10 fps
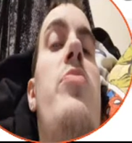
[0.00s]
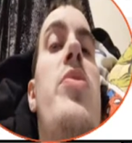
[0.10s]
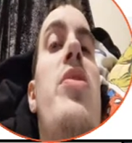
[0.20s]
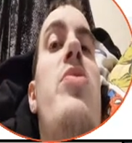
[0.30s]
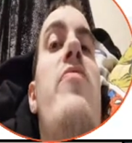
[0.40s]
To
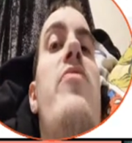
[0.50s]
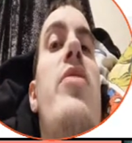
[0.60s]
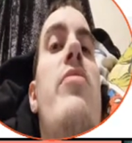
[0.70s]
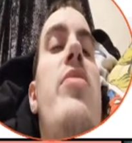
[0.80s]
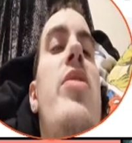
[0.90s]
stay tuned for all
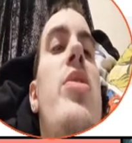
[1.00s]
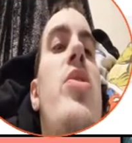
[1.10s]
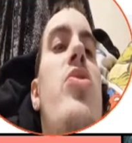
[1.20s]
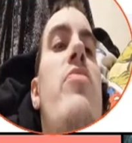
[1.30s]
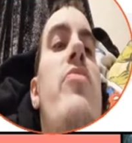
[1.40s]
LEGO DC
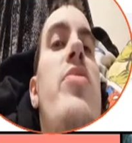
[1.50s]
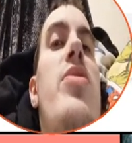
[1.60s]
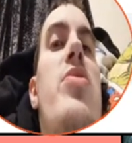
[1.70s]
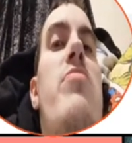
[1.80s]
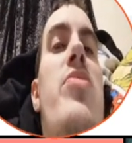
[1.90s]
Superman's
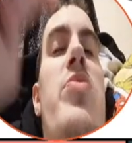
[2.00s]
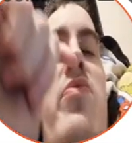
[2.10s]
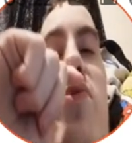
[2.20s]
custom builds and